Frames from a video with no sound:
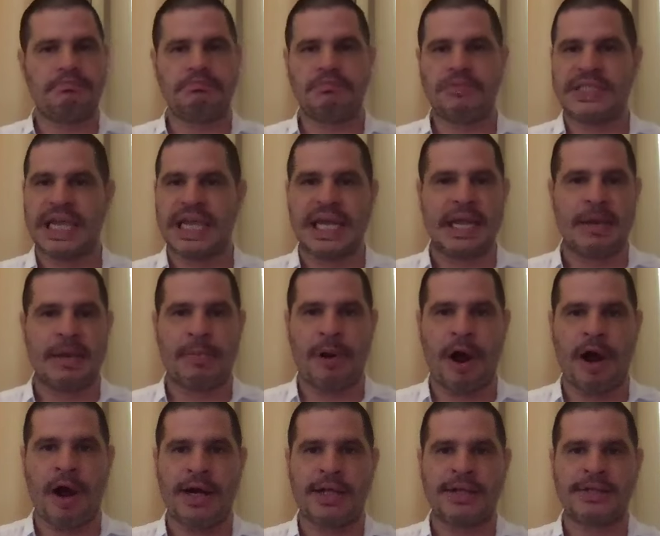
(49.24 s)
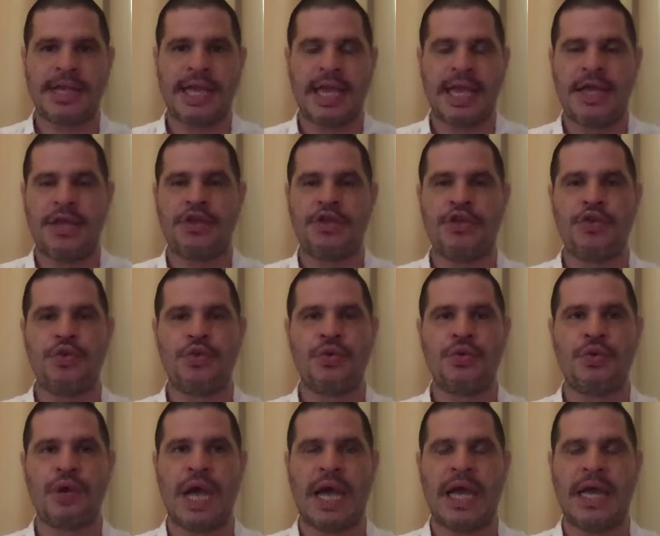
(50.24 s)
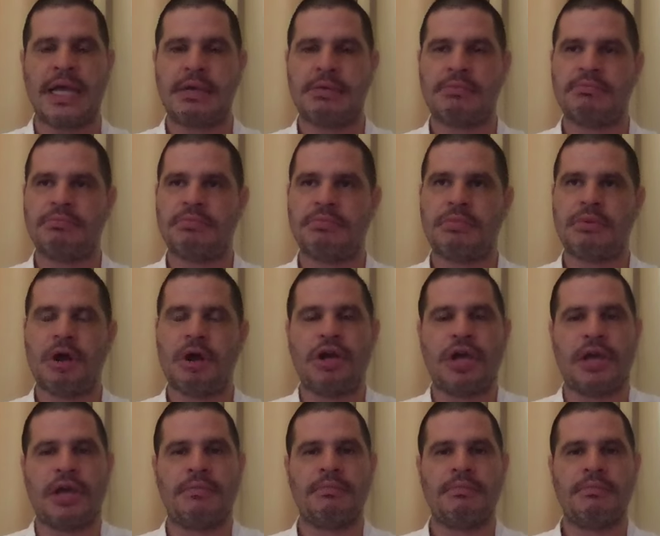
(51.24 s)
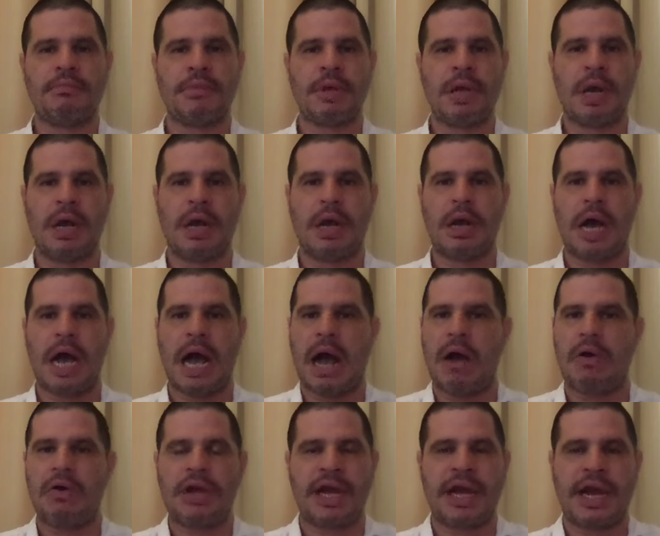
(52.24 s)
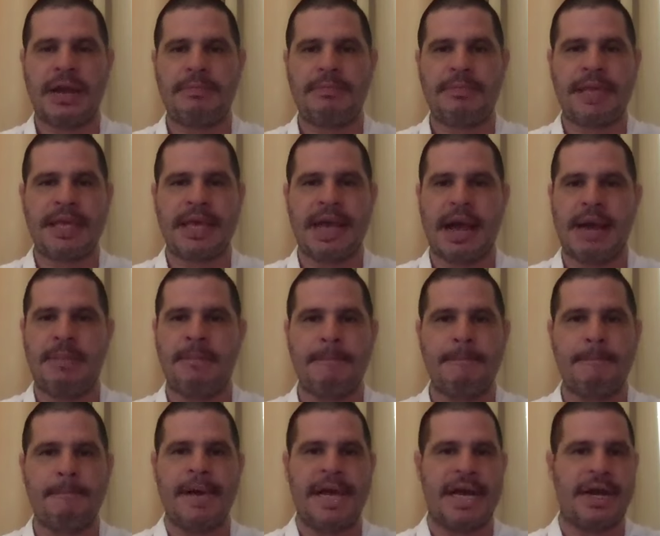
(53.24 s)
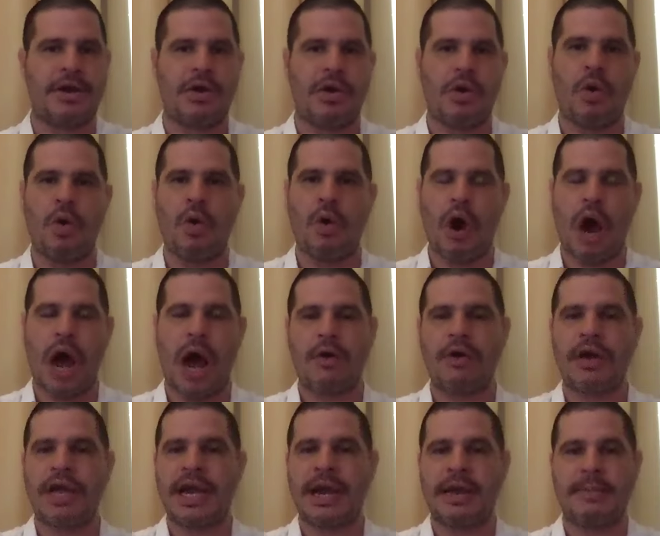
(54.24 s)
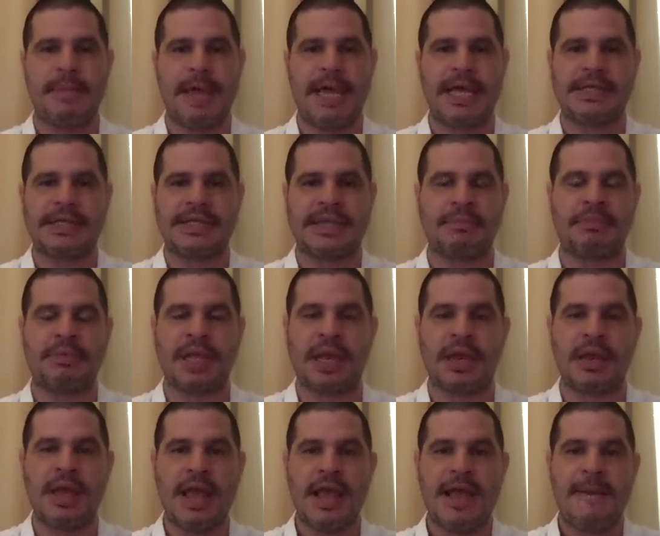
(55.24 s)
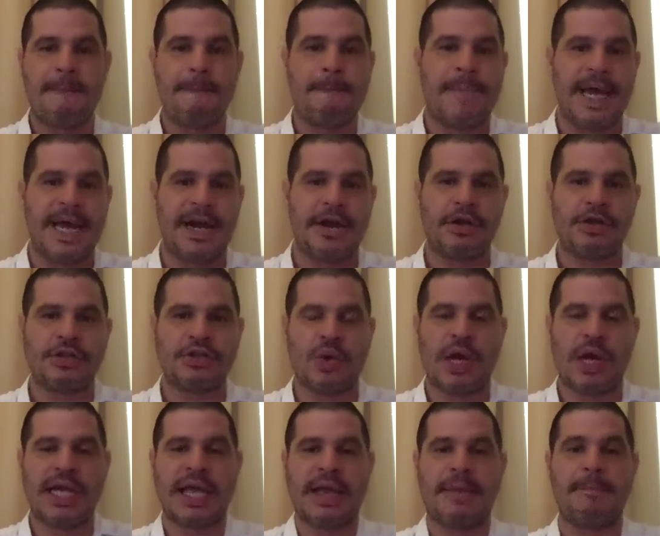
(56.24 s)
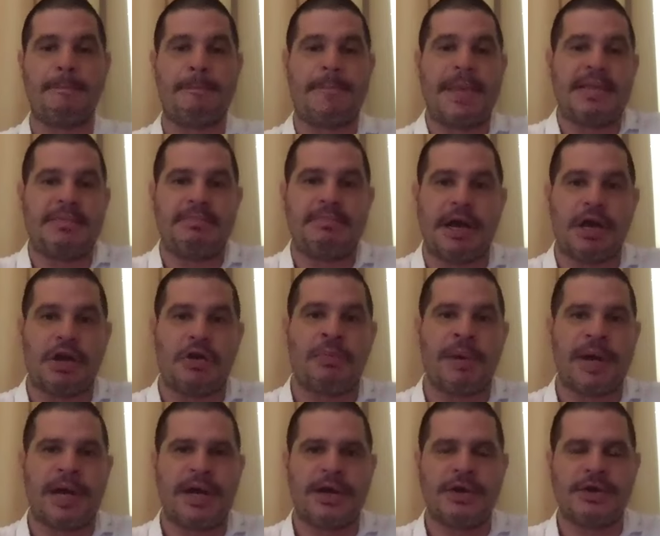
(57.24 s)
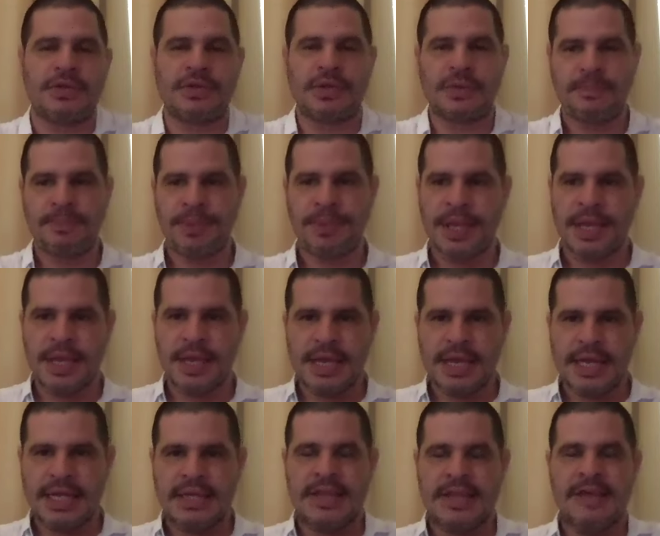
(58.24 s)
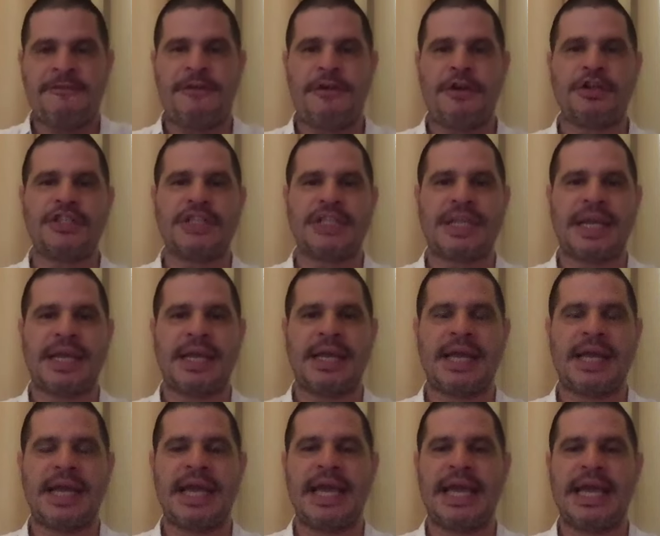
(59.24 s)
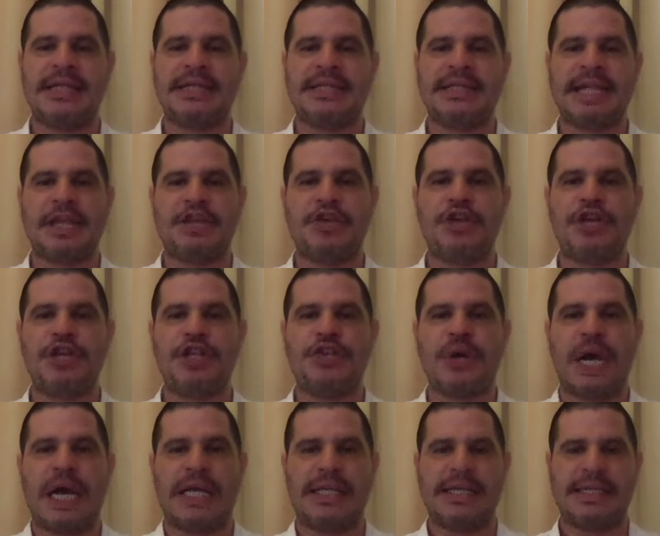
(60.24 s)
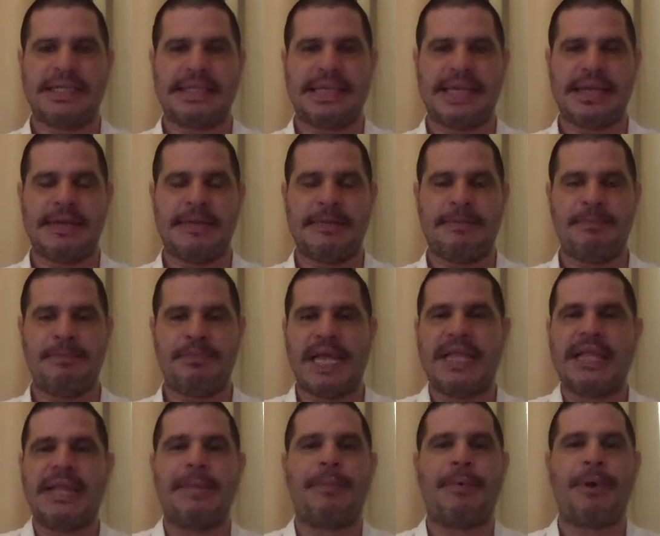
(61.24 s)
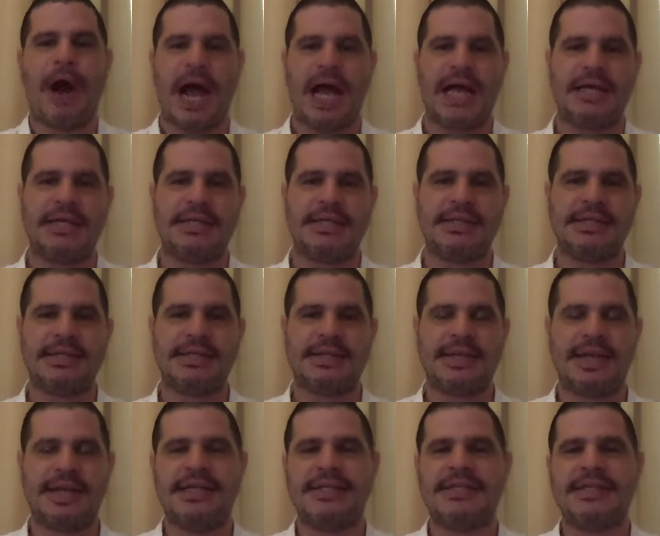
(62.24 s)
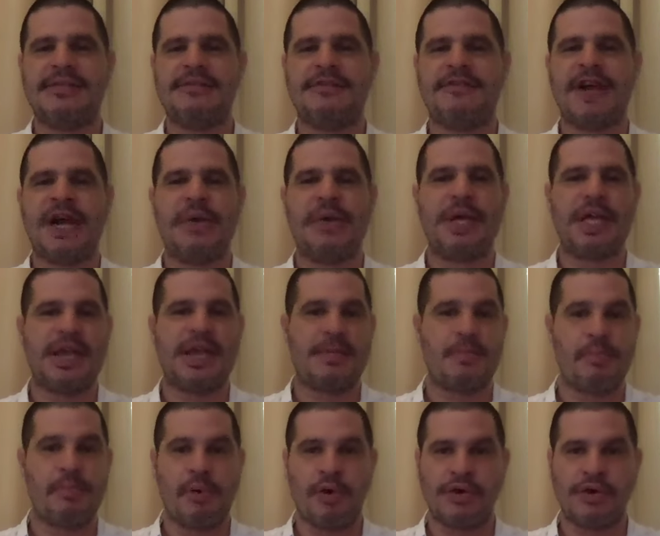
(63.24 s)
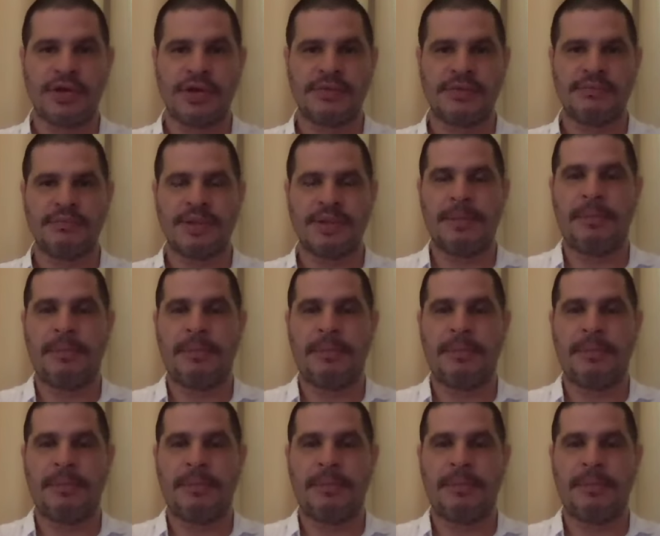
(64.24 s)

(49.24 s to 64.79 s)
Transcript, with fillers: selling a product, and you like, okay, how can I become better? Or how can I make something better so I can beat my competitors? The first thing is that you need to understand that the price is very important. The